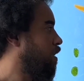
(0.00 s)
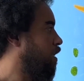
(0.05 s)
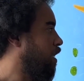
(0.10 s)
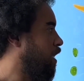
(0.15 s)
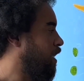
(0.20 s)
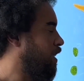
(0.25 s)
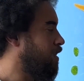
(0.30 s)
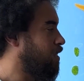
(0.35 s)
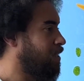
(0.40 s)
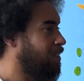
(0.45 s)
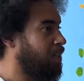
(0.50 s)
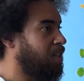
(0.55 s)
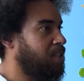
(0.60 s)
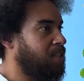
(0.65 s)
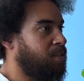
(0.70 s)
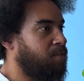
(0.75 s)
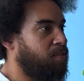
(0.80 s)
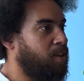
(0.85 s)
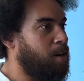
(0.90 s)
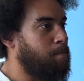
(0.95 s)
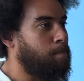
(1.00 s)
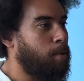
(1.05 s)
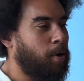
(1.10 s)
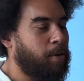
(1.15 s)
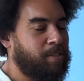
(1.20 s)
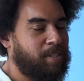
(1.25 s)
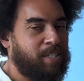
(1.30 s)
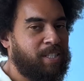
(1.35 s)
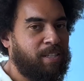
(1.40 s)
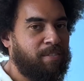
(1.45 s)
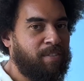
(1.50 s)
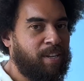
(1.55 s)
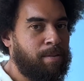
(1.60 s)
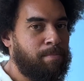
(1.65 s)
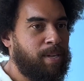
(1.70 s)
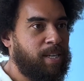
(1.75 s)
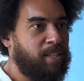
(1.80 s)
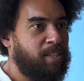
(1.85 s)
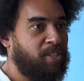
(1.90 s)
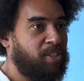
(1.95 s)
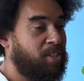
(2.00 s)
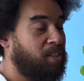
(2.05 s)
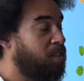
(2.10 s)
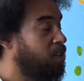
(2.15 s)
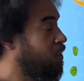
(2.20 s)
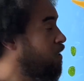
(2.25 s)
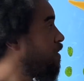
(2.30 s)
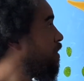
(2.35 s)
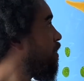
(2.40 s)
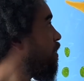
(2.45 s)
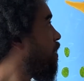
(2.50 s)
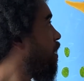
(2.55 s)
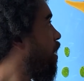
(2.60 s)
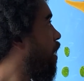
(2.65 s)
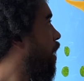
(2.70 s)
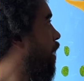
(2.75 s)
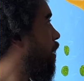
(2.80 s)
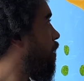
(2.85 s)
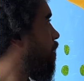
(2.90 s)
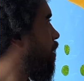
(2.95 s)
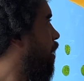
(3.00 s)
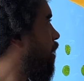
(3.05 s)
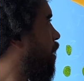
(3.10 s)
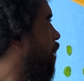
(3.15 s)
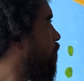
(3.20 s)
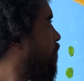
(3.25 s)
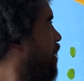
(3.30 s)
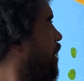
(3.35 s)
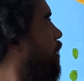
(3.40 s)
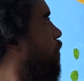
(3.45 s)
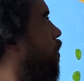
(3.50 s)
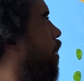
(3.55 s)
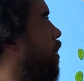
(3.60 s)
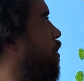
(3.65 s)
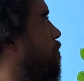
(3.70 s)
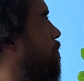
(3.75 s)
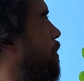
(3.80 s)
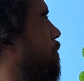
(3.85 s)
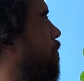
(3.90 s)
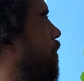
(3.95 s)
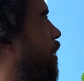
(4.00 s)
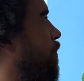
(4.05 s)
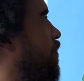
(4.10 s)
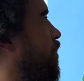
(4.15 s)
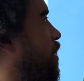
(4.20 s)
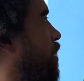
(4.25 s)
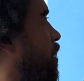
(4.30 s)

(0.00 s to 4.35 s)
And I just think it's a very positive image. I'd love to hear what other people have to